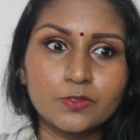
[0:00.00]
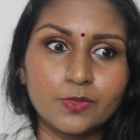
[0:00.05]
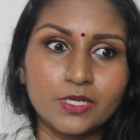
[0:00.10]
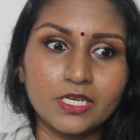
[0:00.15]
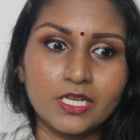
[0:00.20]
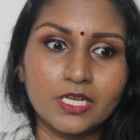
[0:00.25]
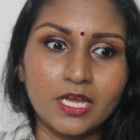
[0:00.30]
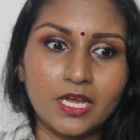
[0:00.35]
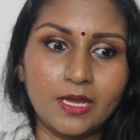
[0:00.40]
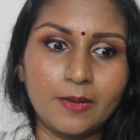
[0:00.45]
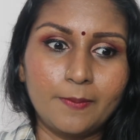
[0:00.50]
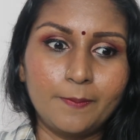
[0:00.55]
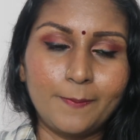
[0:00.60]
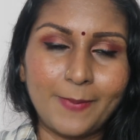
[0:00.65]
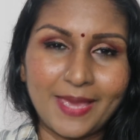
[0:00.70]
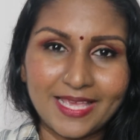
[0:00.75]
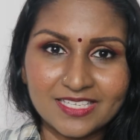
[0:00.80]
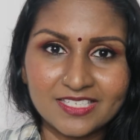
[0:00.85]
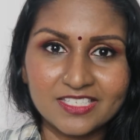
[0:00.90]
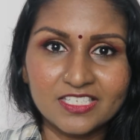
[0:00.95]
with uh,
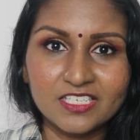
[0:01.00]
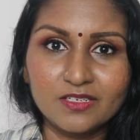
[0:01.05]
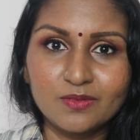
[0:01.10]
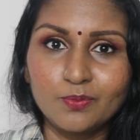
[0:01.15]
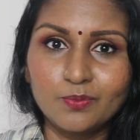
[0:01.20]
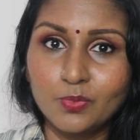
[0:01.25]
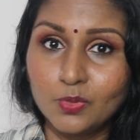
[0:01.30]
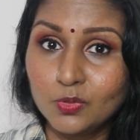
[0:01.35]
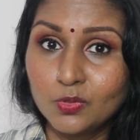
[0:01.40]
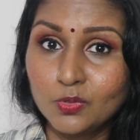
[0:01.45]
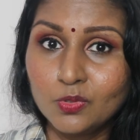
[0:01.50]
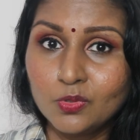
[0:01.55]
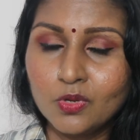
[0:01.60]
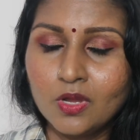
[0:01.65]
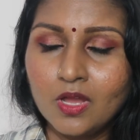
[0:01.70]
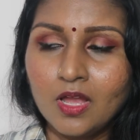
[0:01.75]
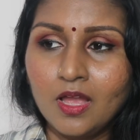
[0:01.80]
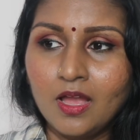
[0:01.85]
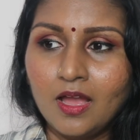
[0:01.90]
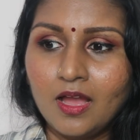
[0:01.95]
pastel blue
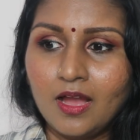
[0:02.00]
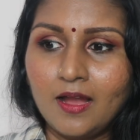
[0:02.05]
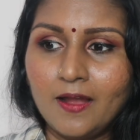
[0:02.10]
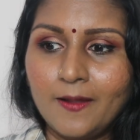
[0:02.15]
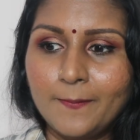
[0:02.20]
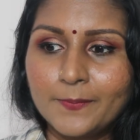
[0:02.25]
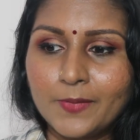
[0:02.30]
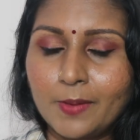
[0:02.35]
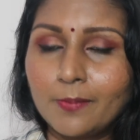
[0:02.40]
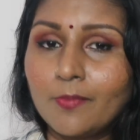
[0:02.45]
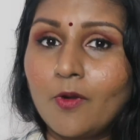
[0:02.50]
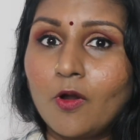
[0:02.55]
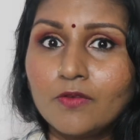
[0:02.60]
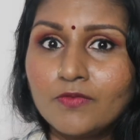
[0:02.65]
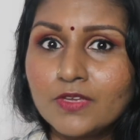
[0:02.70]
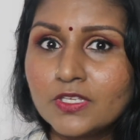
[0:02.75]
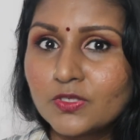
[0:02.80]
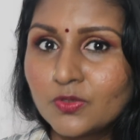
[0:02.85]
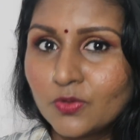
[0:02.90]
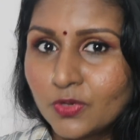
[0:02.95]
um, I'm
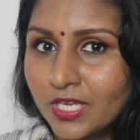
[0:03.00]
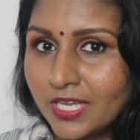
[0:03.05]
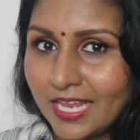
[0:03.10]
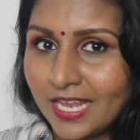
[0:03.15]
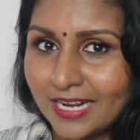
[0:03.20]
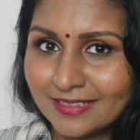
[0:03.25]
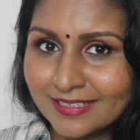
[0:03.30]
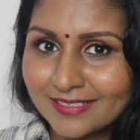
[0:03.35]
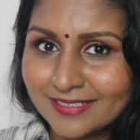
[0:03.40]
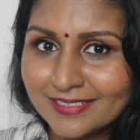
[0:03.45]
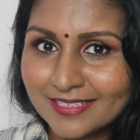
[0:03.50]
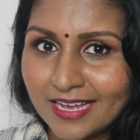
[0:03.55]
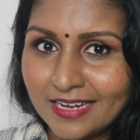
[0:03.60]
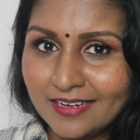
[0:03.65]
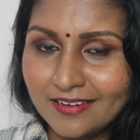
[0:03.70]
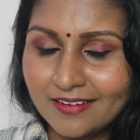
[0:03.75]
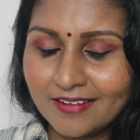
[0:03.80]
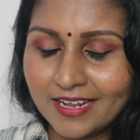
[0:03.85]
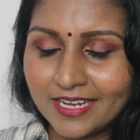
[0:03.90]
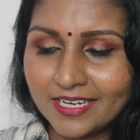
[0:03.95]
always looking at this
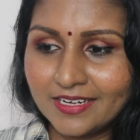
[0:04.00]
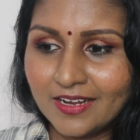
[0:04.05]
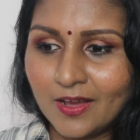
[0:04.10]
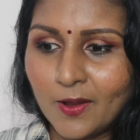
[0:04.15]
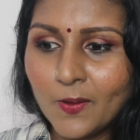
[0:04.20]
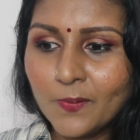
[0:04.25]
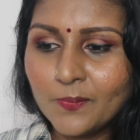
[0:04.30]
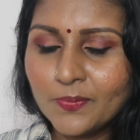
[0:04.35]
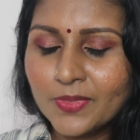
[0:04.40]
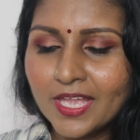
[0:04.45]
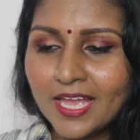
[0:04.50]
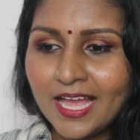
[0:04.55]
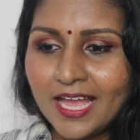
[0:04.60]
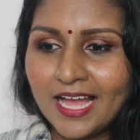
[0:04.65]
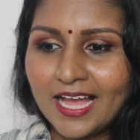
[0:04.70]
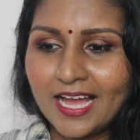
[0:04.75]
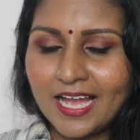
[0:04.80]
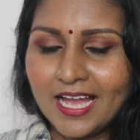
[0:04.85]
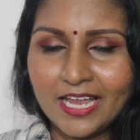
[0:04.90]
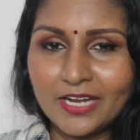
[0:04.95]
color right now
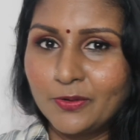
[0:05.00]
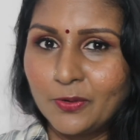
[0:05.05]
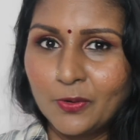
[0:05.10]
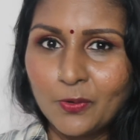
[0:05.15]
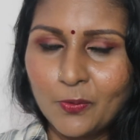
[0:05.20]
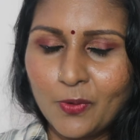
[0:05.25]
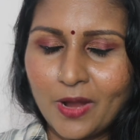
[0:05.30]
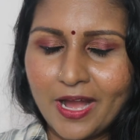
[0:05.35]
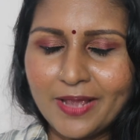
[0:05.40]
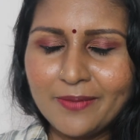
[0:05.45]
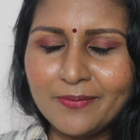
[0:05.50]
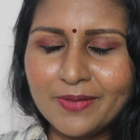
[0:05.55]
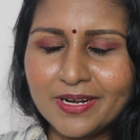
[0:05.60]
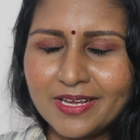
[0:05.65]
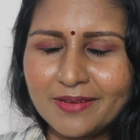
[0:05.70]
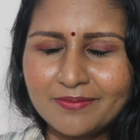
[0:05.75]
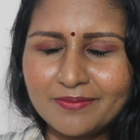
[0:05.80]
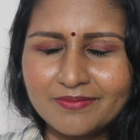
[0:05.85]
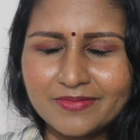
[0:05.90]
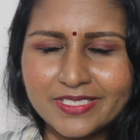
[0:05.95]
uh, I don't know why but
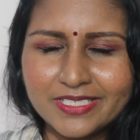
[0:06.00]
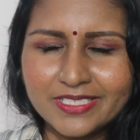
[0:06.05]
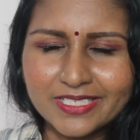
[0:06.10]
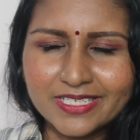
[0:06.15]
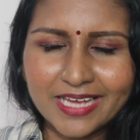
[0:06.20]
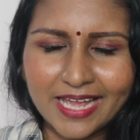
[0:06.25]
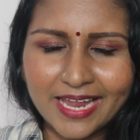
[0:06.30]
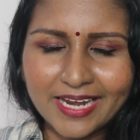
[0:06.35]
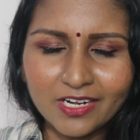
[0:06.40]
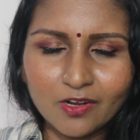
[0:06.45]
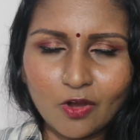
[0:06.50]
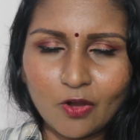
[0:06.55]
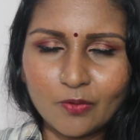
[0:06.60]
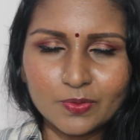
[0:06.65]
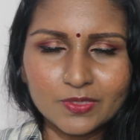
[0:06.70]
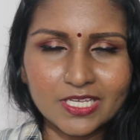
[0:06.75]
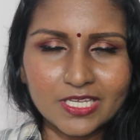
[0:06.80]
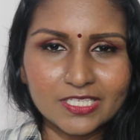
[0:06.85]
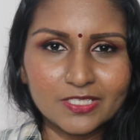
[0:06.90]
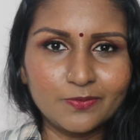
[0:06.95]
I'm kind of
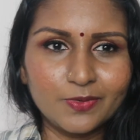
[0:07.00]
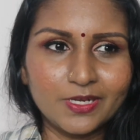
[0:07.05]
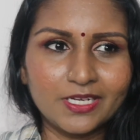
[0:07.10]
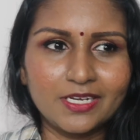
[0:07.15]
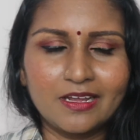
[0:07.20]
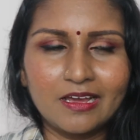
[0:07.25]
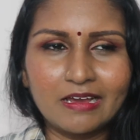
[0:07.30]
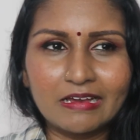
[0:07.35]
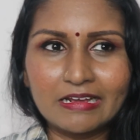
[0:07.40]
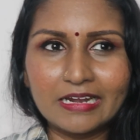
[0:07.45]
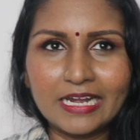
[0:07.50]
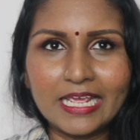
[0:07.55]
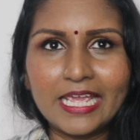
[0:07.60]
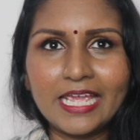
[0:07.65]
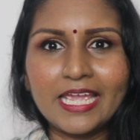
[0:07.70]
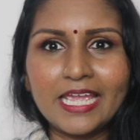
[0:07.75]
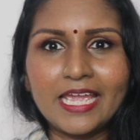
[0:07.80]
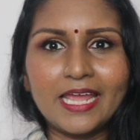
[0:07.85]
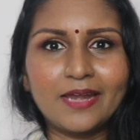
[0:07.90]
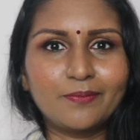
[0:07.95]
obsessed with
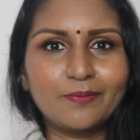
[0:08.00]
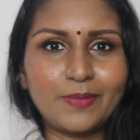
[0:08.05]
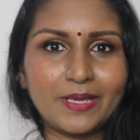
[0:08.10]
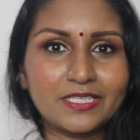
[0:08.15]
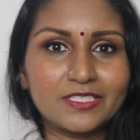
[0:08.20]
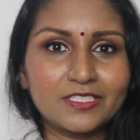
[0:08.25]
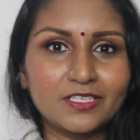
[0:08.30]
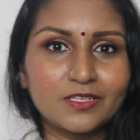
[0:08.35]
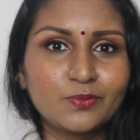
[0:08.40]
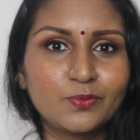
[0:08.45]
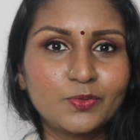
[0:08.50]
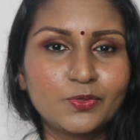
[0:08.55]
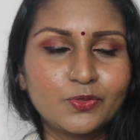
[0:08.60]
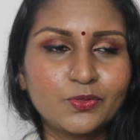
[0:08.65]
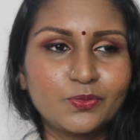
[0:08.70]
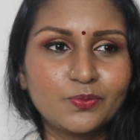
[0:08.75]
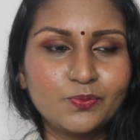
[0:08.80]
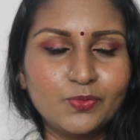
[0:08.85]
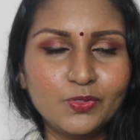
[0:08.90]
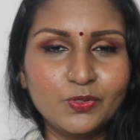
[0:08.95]
gray and pastel blue,
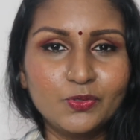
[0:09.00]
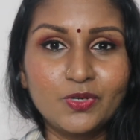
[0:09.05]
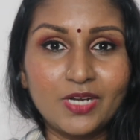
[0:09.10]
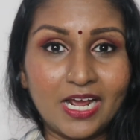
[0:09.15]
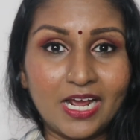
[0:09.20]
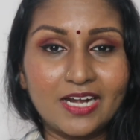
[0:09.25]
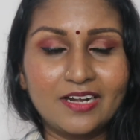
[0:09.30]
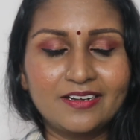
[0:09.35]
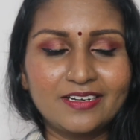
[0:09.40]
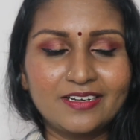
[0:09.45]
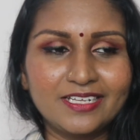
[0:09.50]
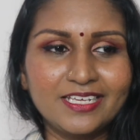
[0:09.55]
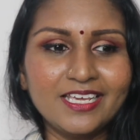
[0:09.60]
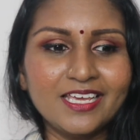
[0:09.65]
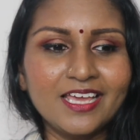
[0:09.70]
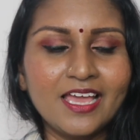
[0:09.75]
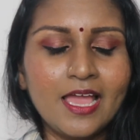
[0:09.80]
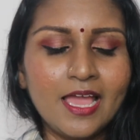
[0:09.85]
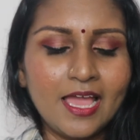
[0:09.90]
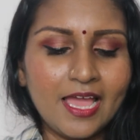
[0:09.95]
blue currently
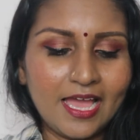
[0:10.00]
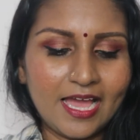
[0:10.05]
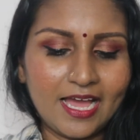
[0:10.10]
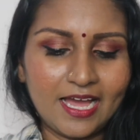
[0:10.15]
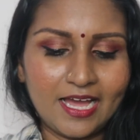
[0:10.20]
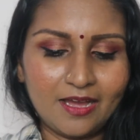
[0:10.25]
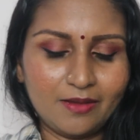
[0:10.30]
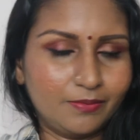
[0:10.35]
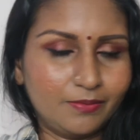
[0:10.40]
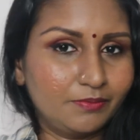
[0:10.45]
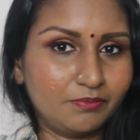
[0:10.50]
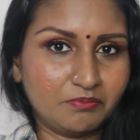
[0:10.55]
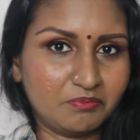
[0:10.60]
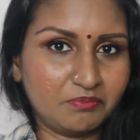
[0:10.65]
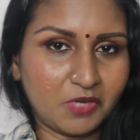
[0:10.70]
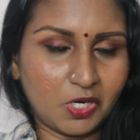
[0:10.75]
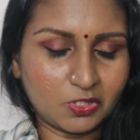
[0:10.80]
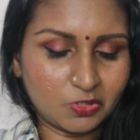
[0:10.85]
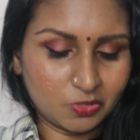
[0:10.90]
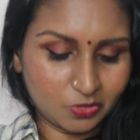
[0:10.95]
uh,
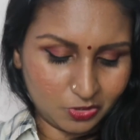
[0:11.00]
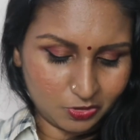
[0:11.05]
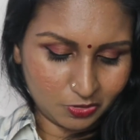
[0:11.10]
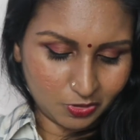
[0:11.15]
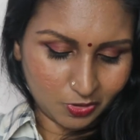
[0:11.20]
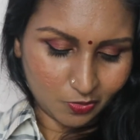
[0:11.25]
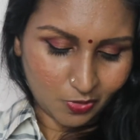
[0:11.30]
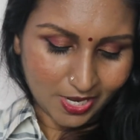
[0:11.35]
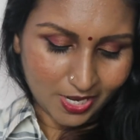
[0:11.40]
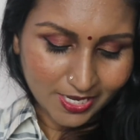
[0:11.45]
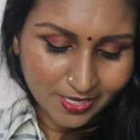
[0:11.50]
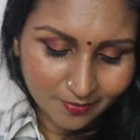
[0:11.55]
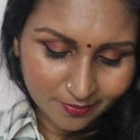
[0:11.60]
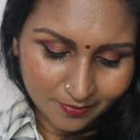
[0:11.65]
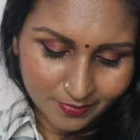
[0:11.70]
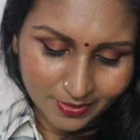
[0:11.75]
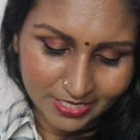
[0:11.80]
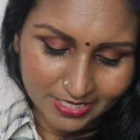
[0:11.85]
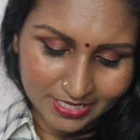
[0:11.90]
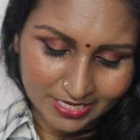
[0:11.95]
not so sure why
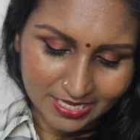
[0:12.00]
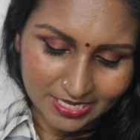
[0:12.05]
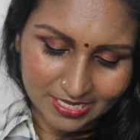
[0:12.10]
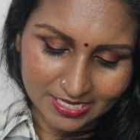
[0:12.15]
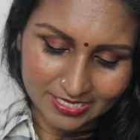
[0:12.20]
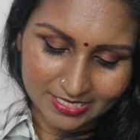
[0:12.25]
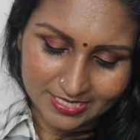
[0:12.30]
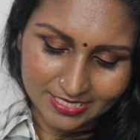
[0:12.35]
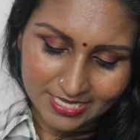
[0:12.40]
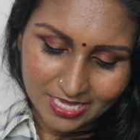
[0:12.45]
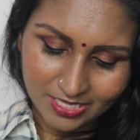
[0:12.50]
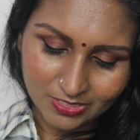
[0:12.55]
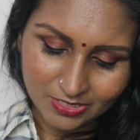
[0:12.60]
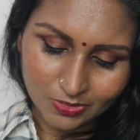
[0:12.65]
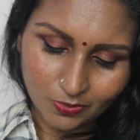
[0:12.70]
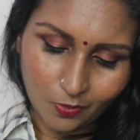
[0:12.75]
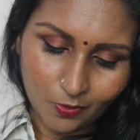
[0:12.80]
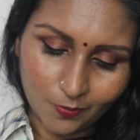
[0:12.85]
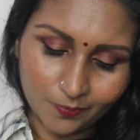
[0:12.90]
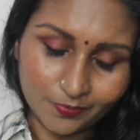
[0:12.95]
but uh, yeah
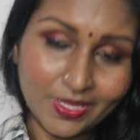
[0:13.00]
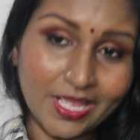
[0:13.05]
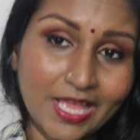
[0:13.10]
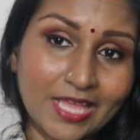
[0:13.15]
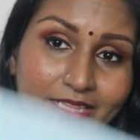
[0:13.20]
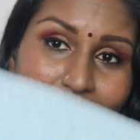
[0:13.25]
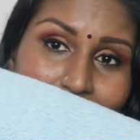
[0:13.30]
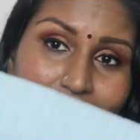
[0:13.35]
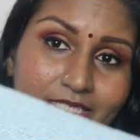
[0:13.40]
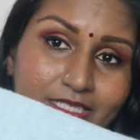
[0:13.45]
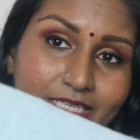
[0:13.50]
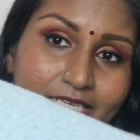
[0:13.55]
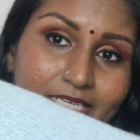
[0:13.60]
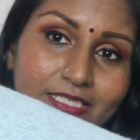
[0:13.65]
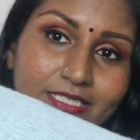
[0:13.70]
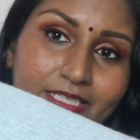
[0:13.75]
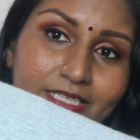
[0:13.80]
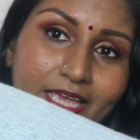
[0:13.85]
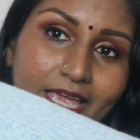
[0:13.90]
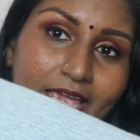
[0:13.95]
so this
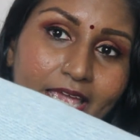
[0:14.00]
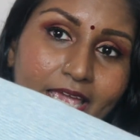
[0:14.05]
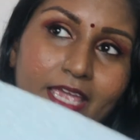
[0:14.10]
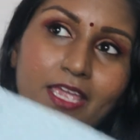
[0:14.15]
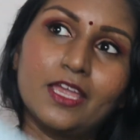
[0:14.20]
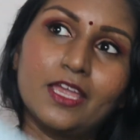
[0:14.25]
is a